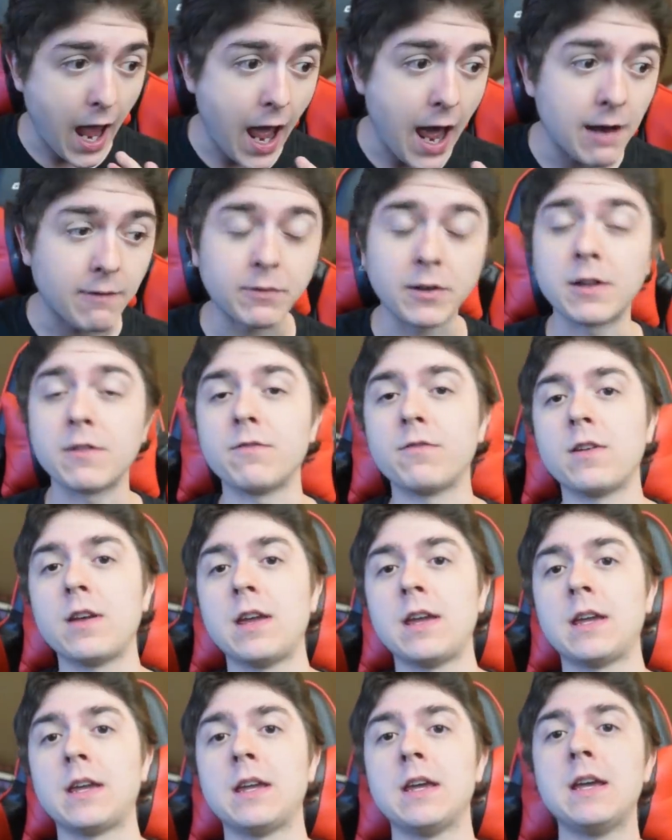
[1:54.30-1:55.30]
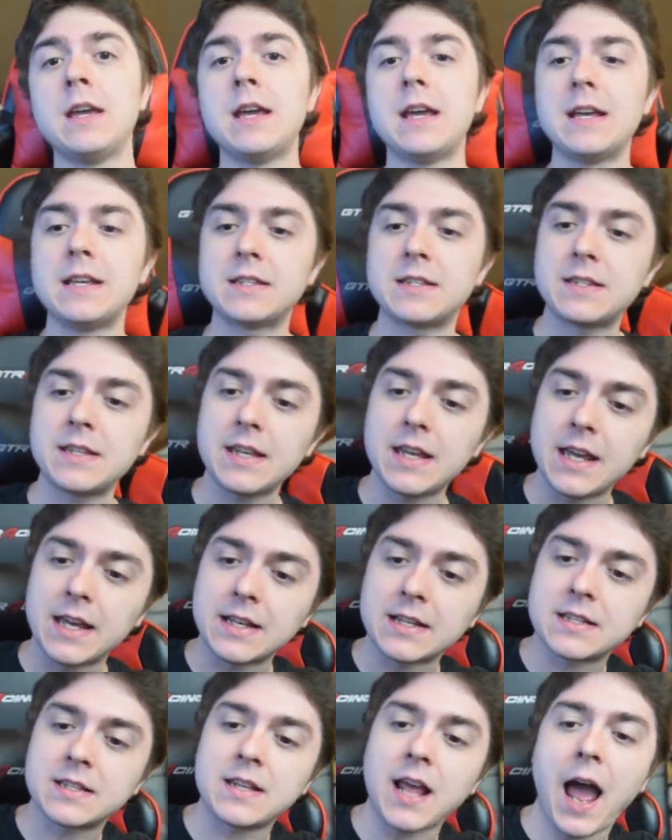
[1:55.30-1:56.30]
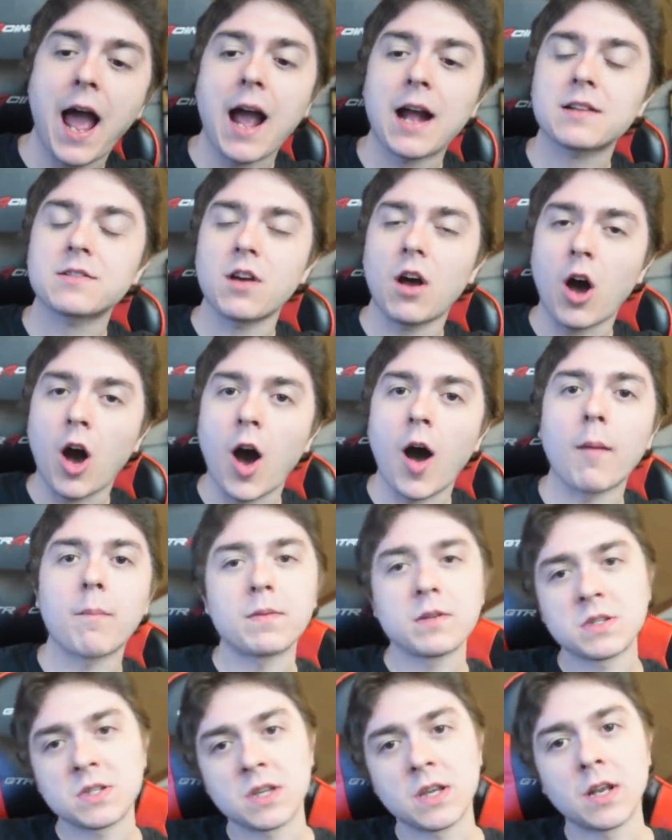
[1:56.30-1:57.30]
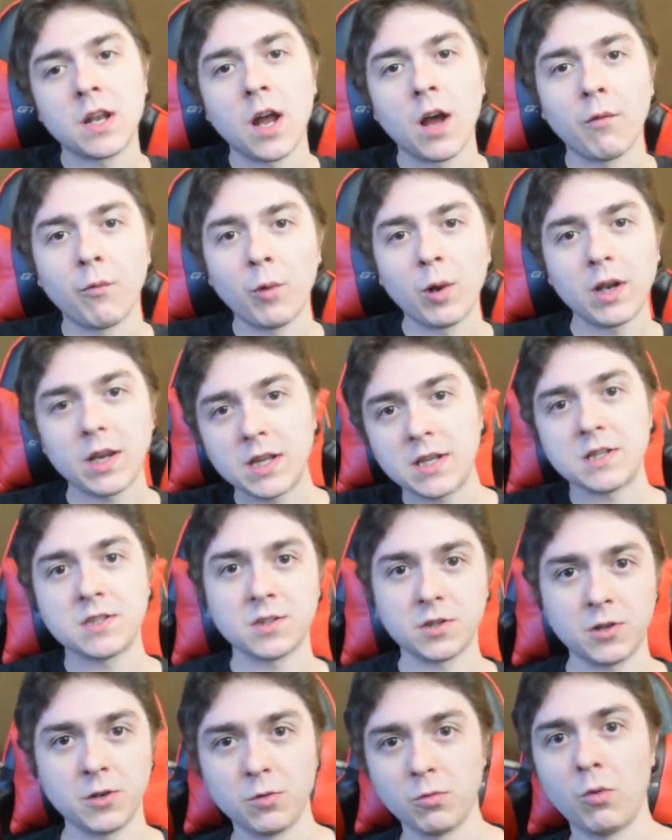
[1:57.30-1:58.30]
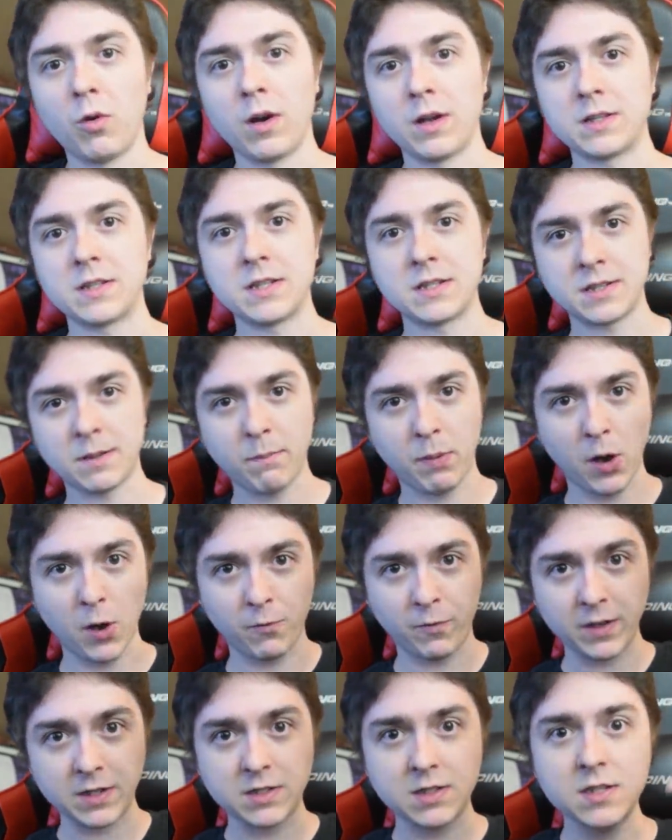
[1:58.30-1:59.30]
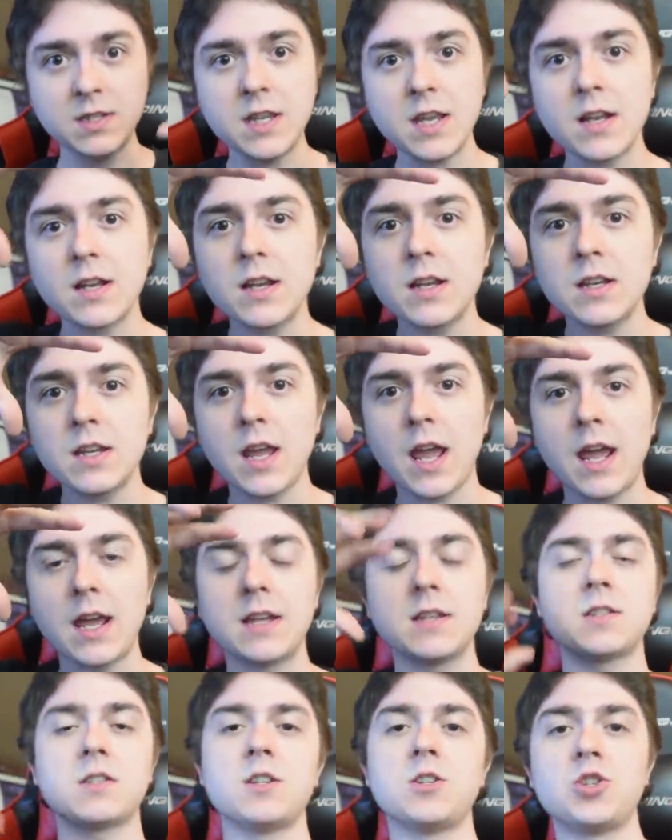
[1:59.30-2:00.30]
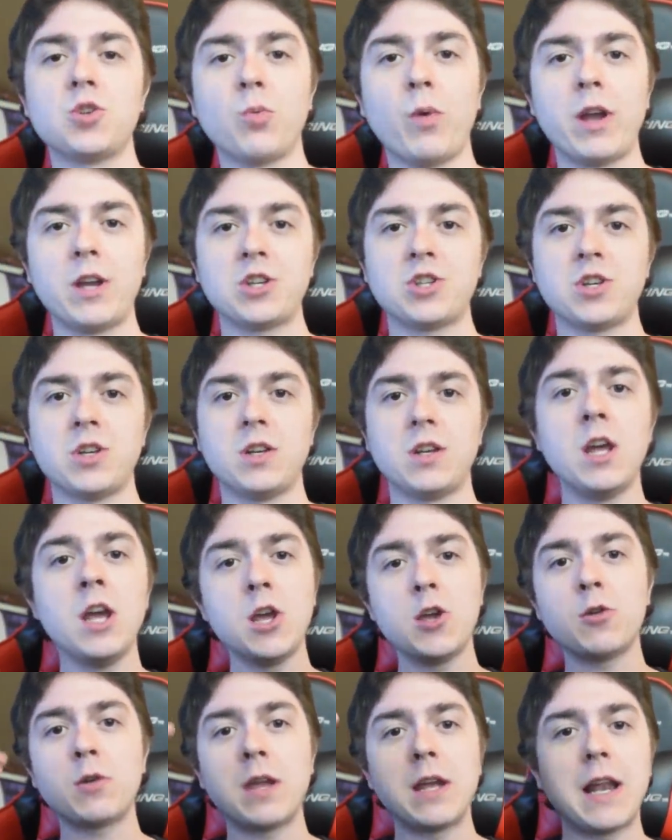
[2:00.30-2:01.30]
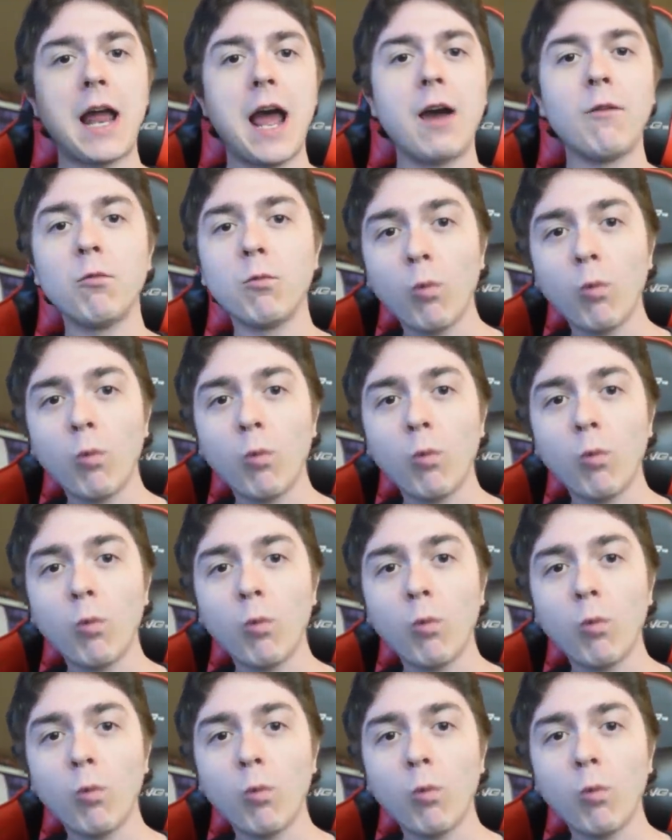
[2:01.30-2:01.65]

everything is the exact opposite of what Izuku wants. It's a perfect yin and yang situation. You can't have